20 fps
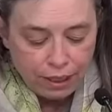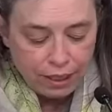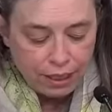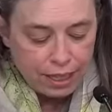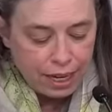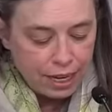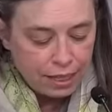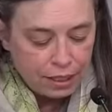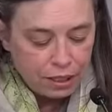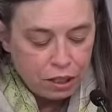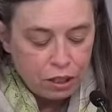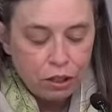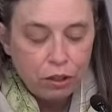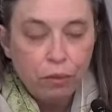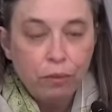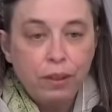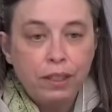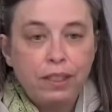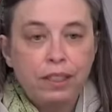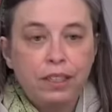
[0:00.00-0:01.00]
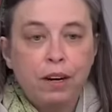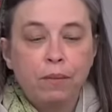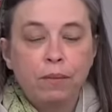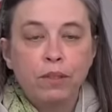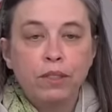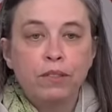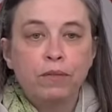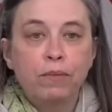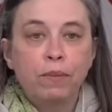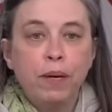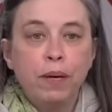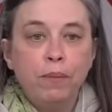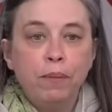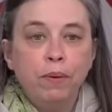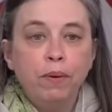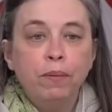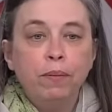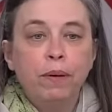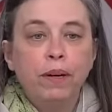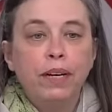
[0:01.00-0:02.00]
of it just has to do with numbers of
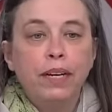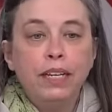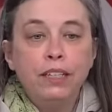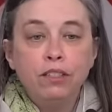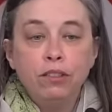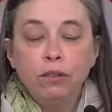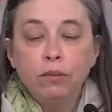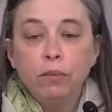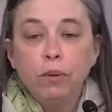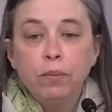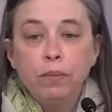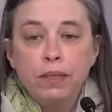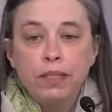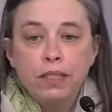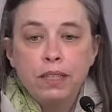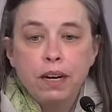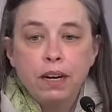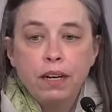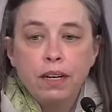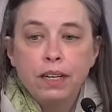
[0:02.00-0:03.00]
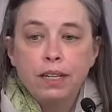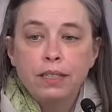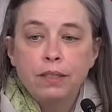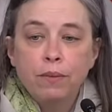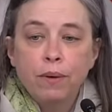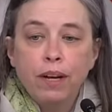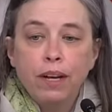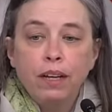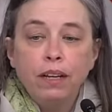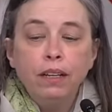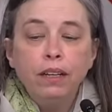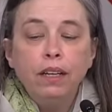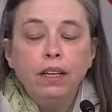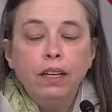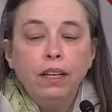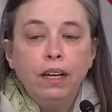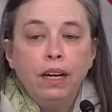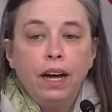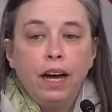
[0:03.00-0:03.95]
people, but Eastern will be starting as well,